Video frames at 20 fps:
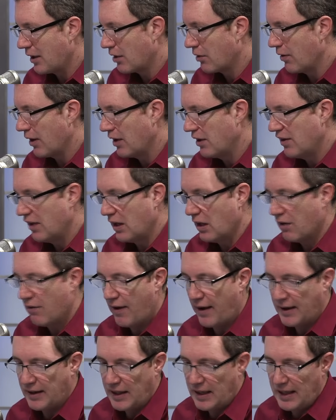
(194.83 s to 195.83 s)
a great deal,
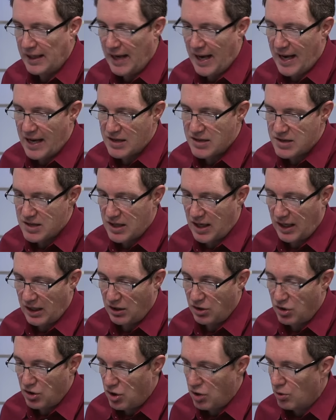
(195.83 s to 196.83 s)
and he has a
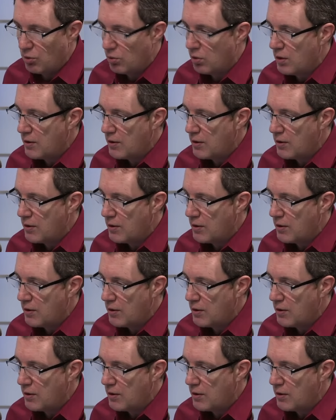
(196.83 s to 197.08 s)
new